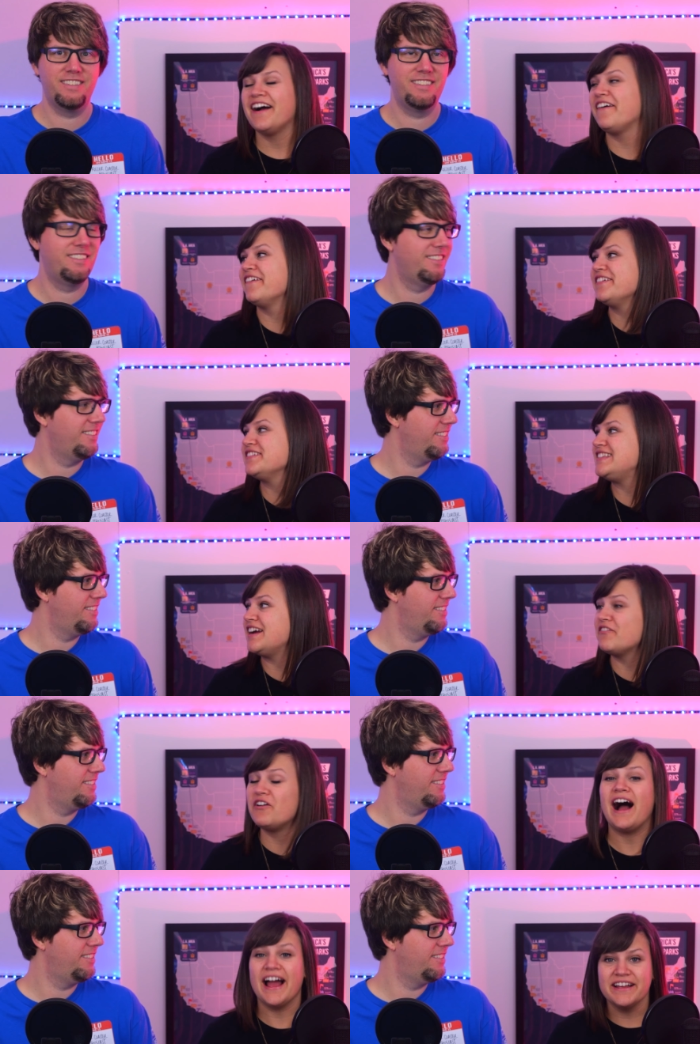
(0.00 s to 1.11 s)
Speaker 1: It was terrible.
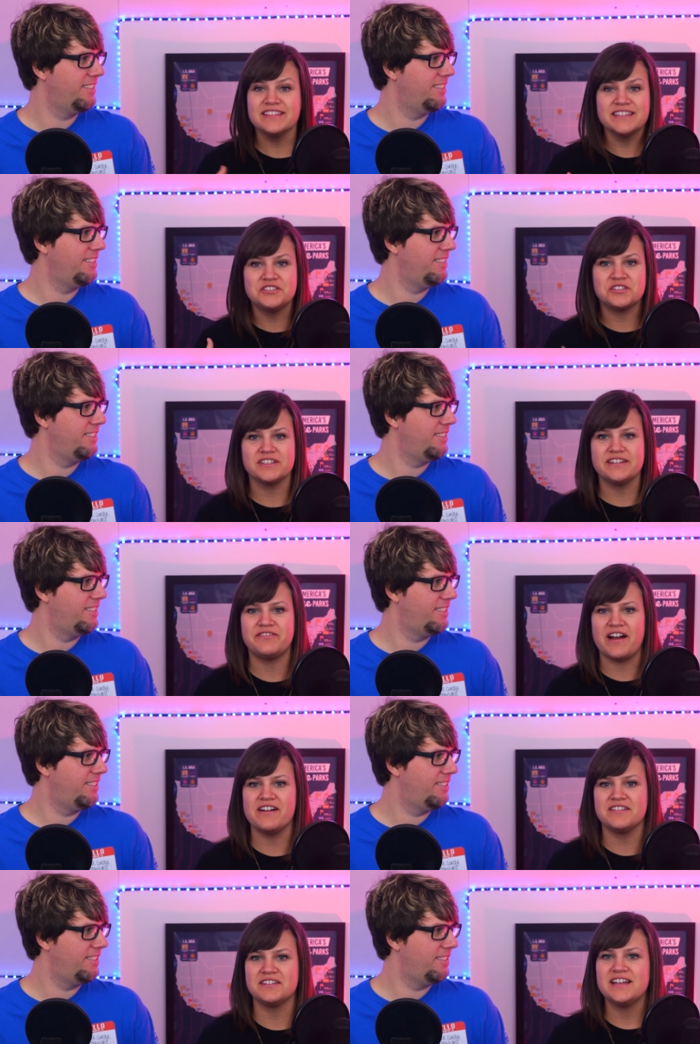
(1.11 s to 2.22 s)
I literally
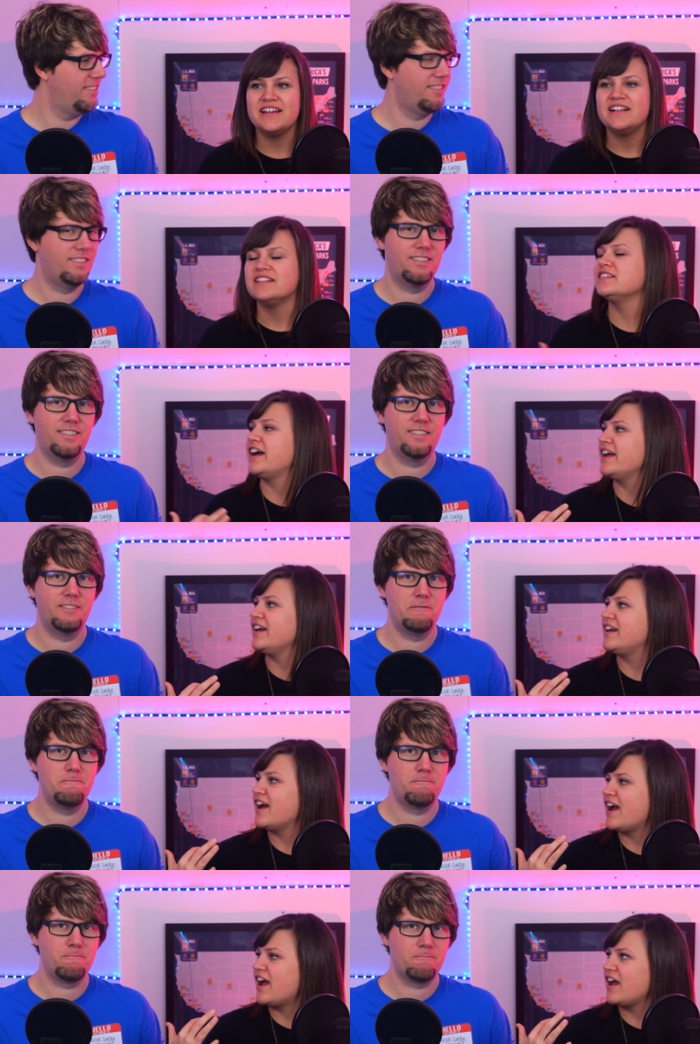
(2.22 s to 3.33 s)
felt like
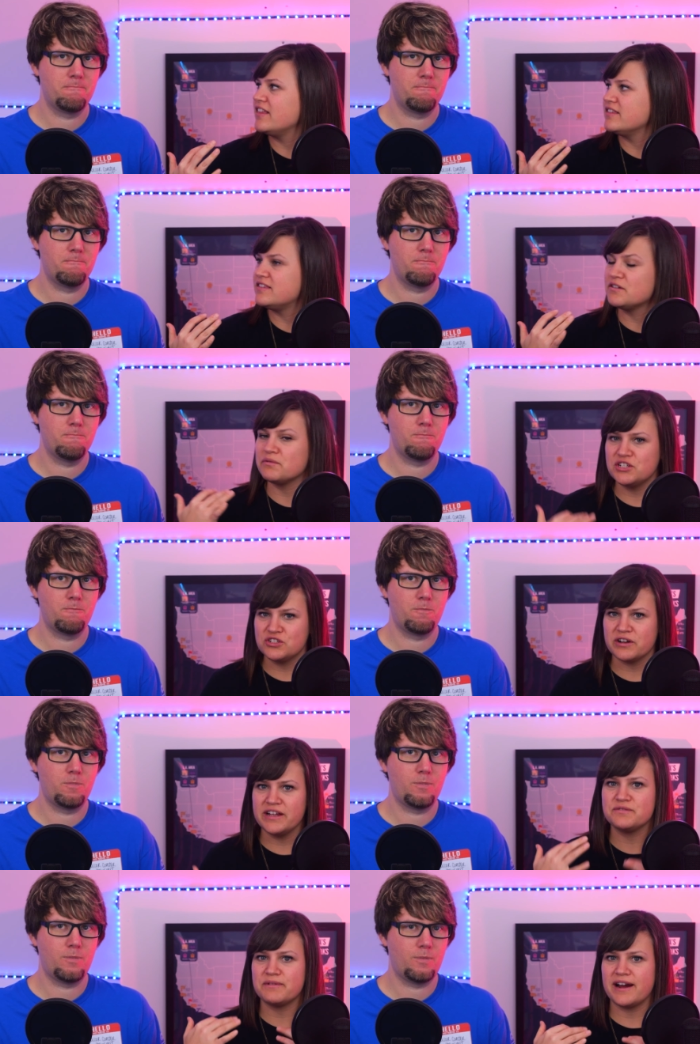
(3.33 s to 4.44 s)
the restraints
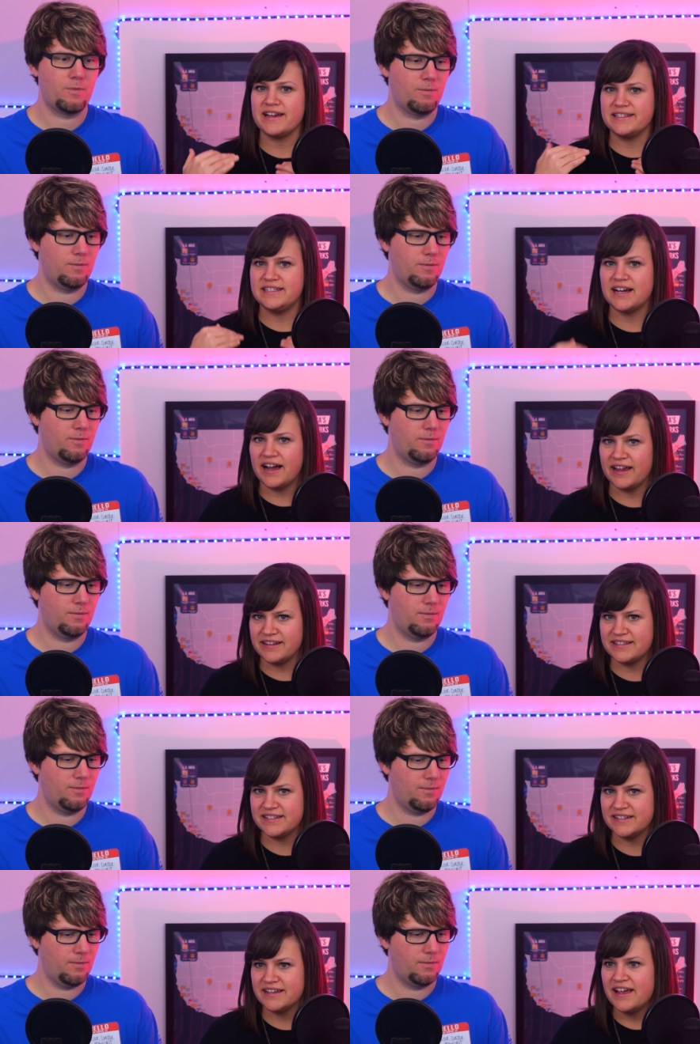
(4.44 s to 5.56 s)
were as tight
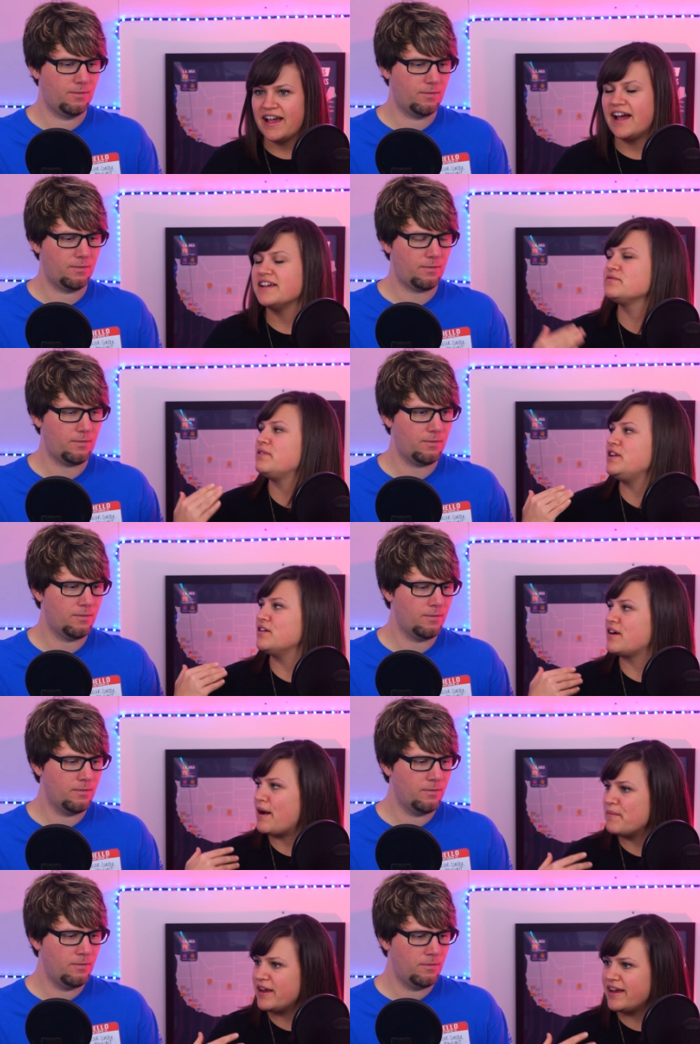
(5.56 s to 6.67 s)
as when you're
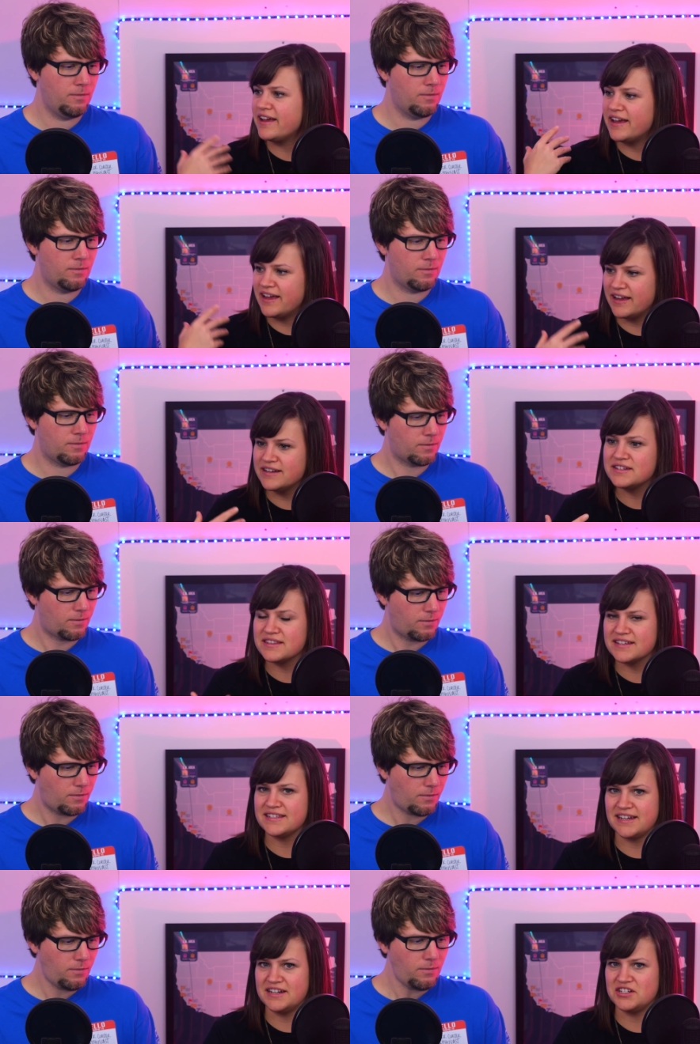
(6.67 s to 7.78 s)
coming into the
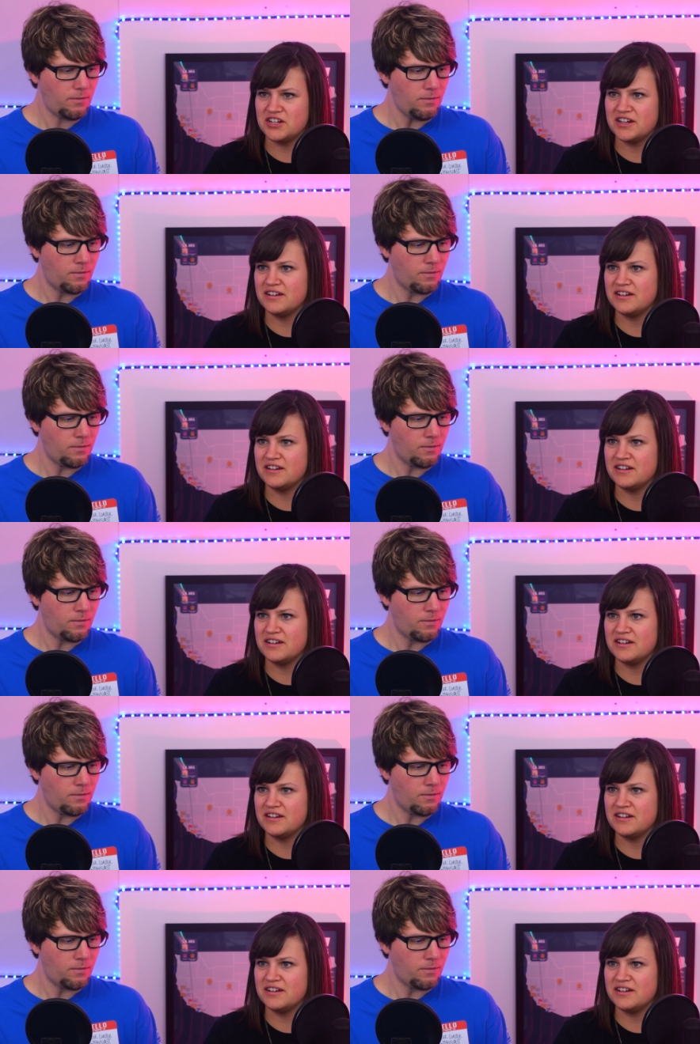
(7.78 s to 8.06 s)
station